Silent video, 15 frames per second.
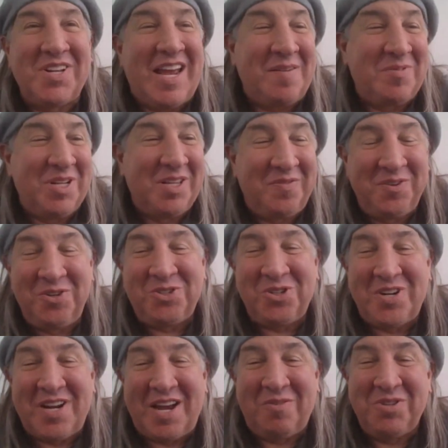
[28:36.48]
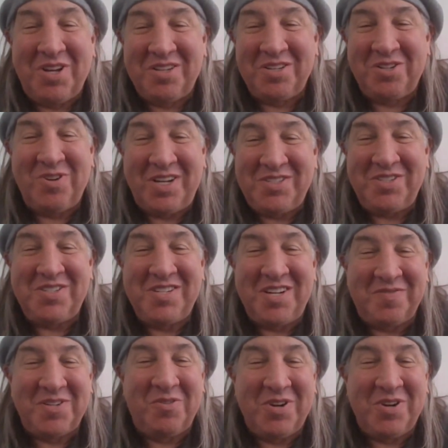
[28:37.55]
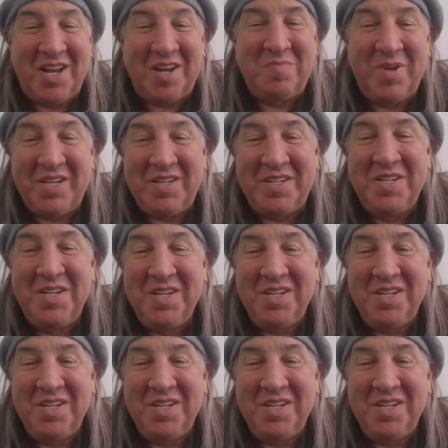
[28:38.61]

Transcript: going to happen in the future now with all the crazy stuff going on but